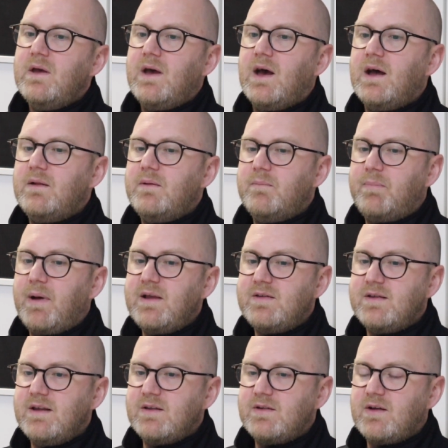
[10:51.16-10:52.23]
And
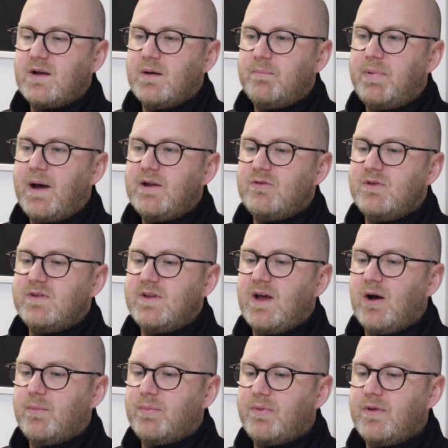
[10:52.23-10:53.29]
basically, it's like a battery
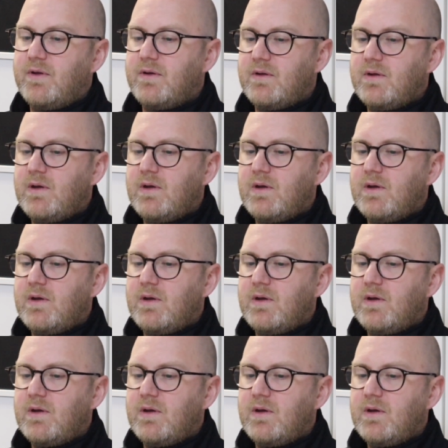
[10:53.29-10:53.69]
setup that